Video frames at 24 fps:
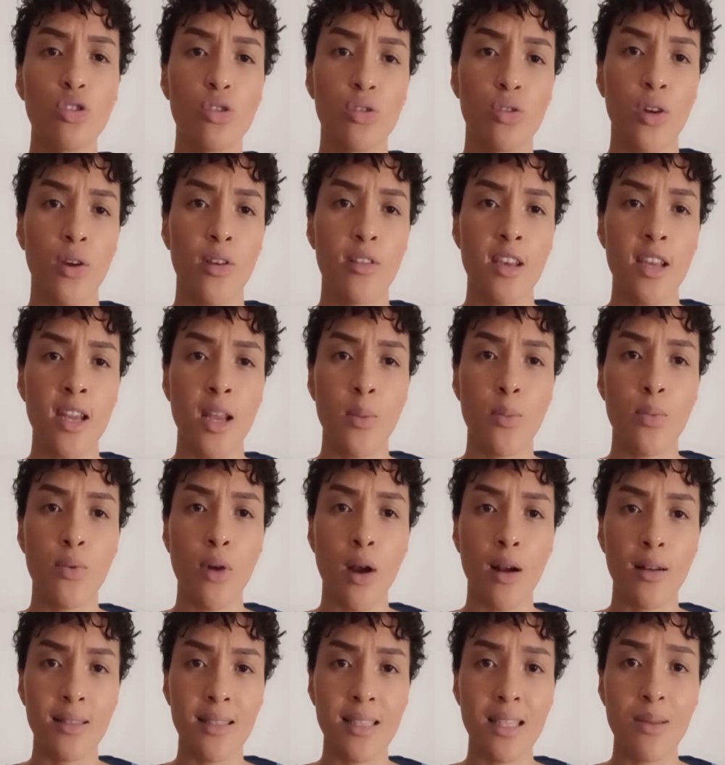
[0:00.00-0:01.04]
to know that a
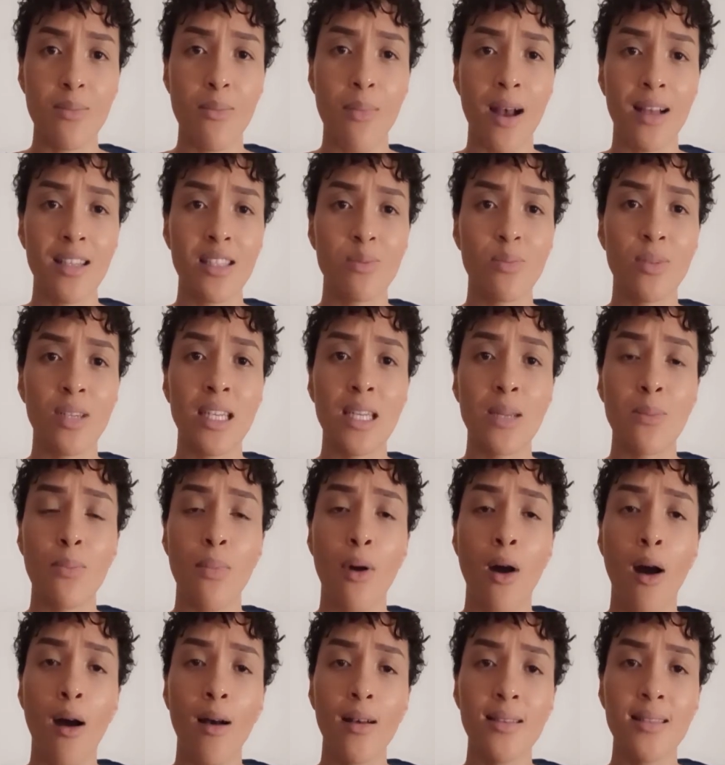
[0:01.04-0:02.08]
proxy must be
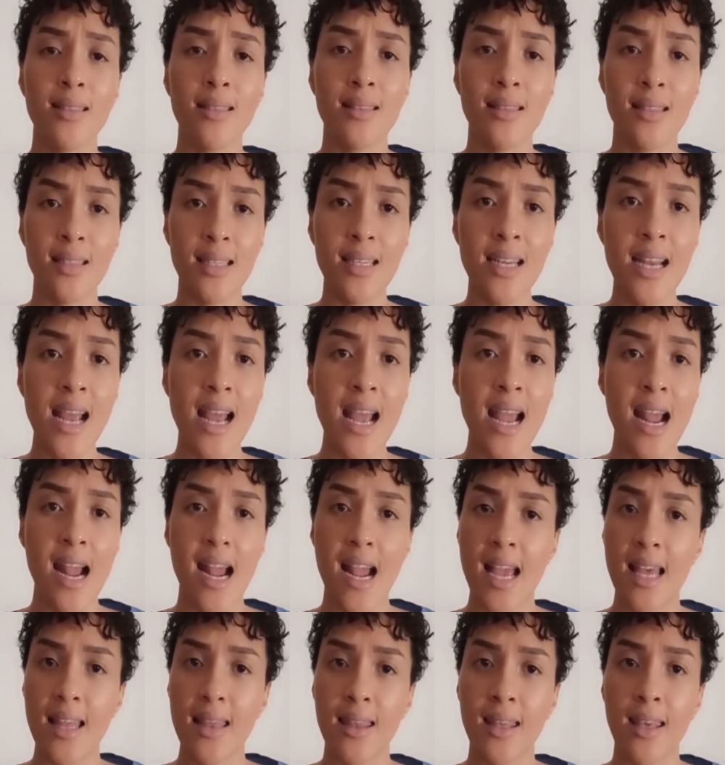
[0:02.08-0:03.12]
deposited
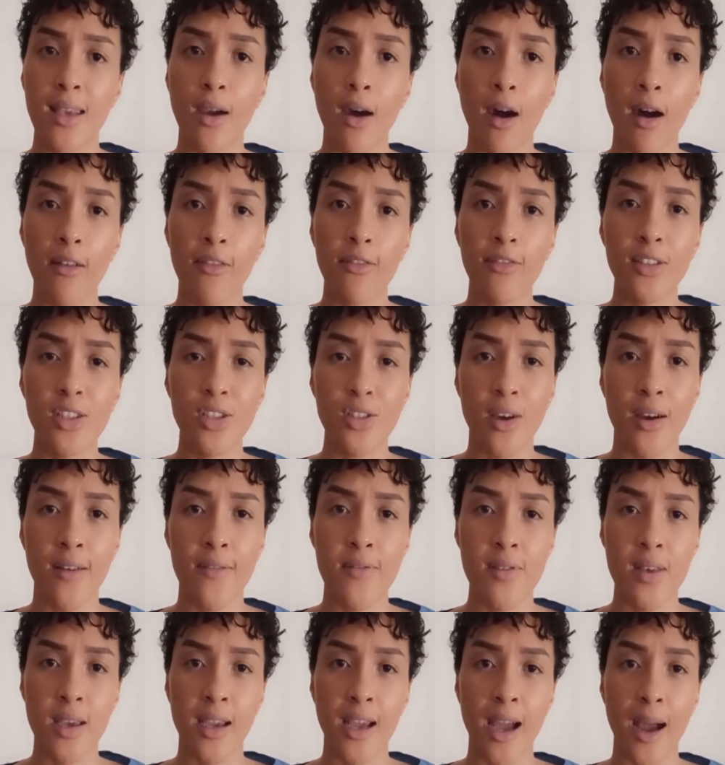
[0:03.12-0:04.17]
at the office
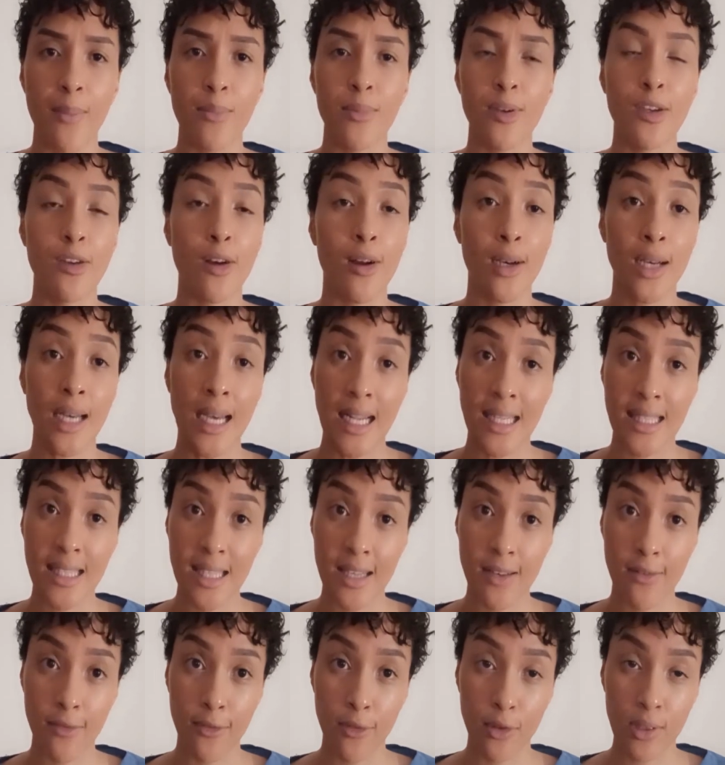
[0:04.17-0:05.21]
of the company not less
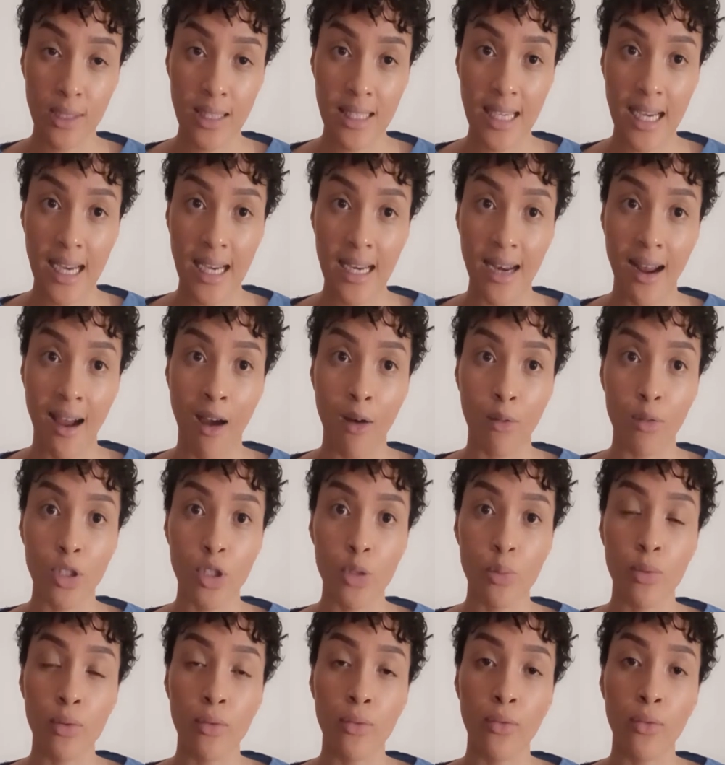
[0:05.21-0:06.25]
than 48 hours
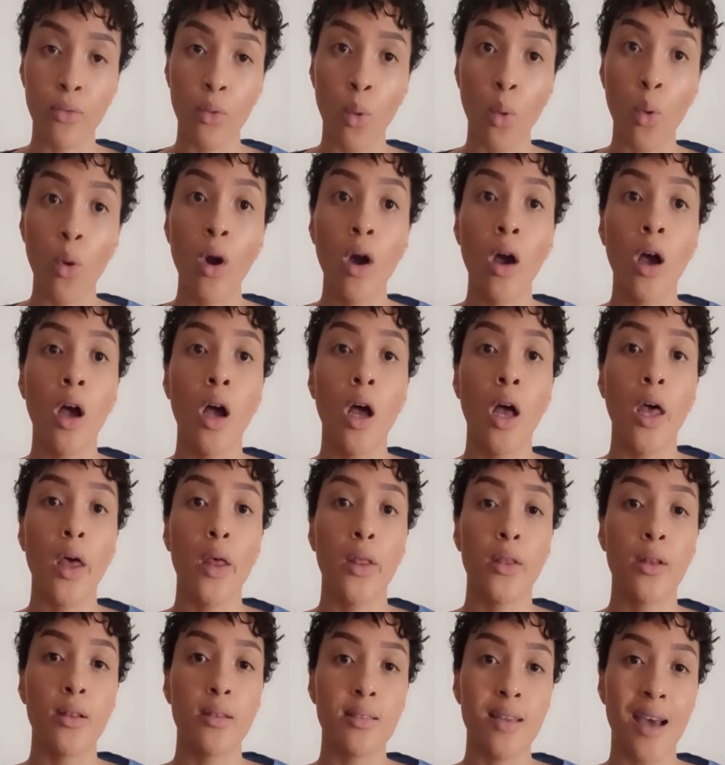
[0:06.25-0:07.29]
before
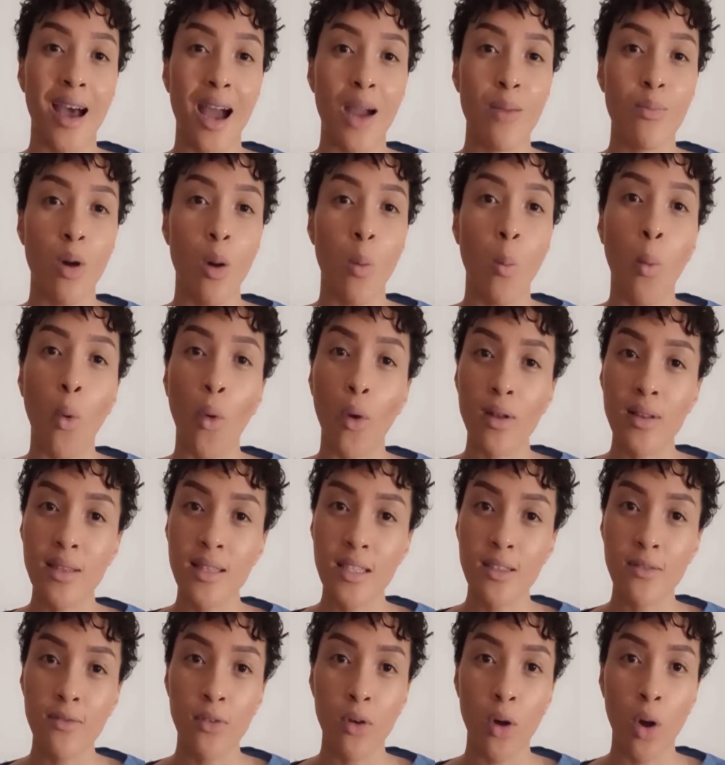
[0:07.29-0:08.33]
the time
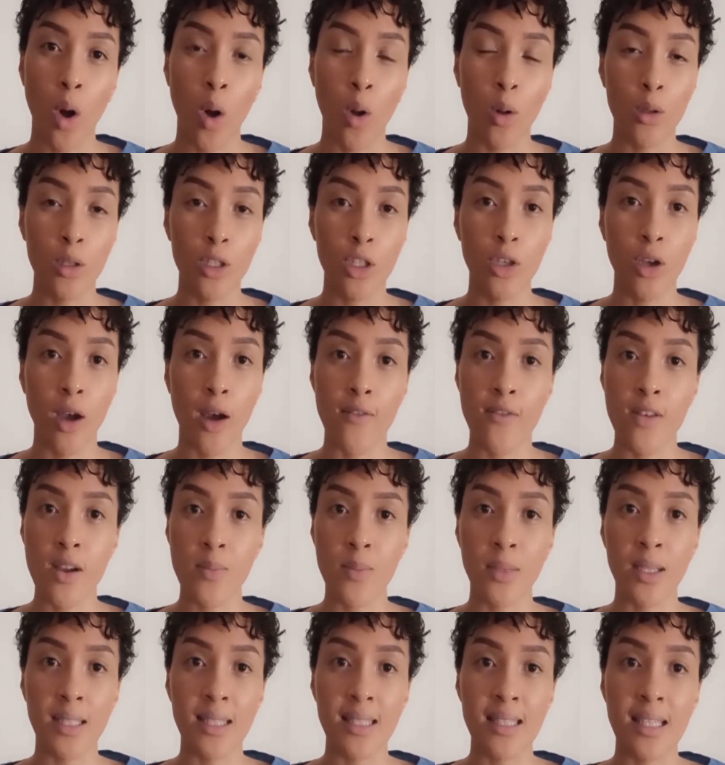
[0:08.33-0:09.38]
appointed for holding of a
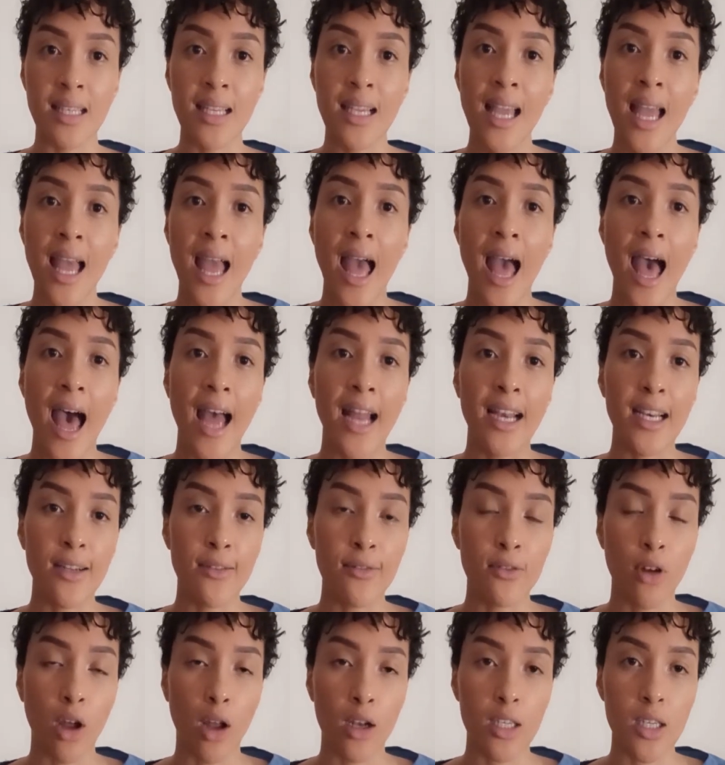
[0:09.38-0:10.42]
meeting, and
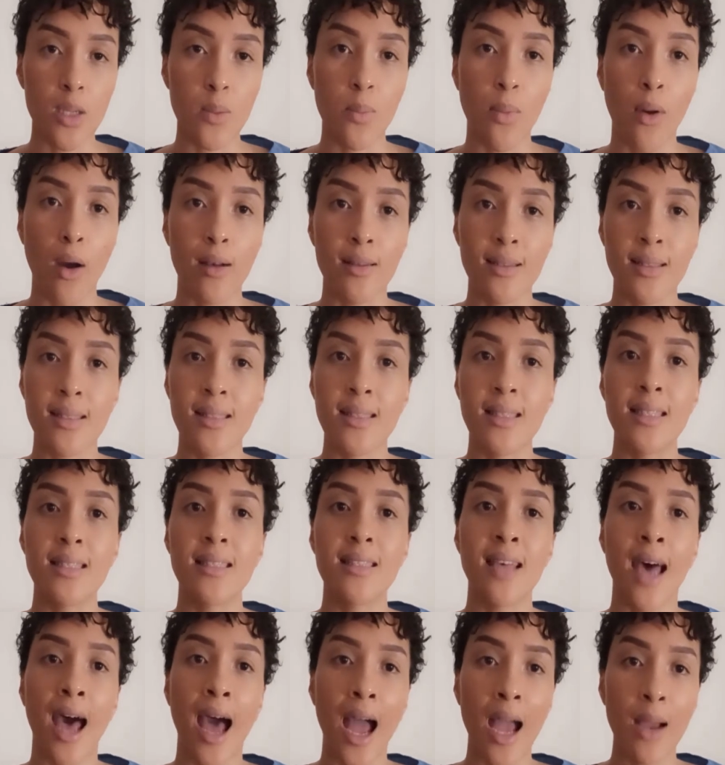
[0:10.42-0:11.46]
if not deposited
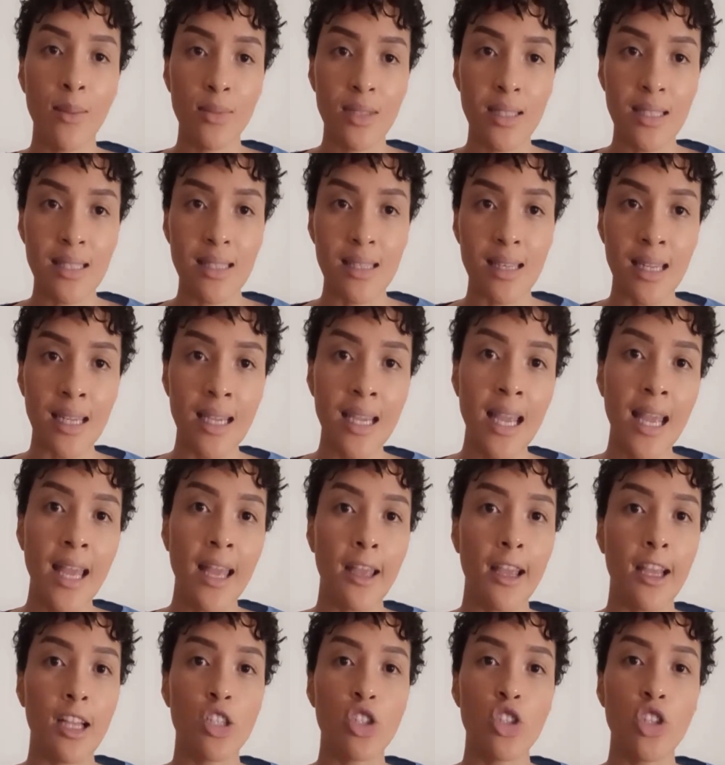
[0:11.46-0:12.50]
timeously,
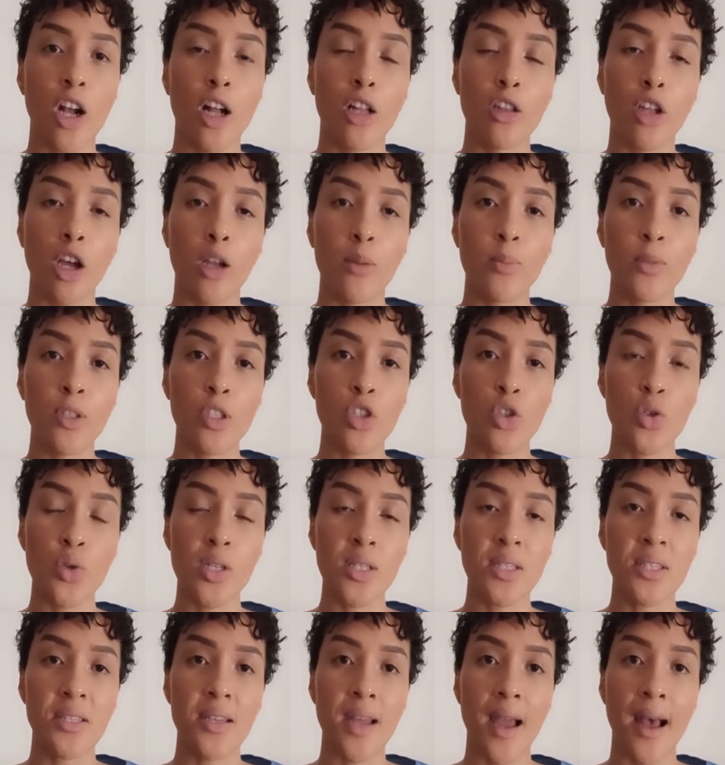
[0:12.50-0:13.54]
it shall not be
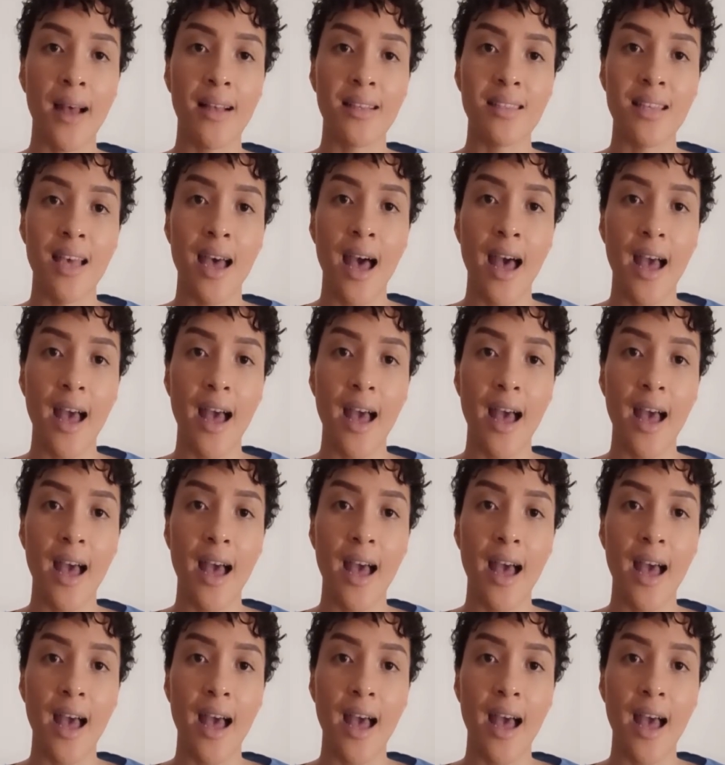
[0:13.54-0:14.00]
treated as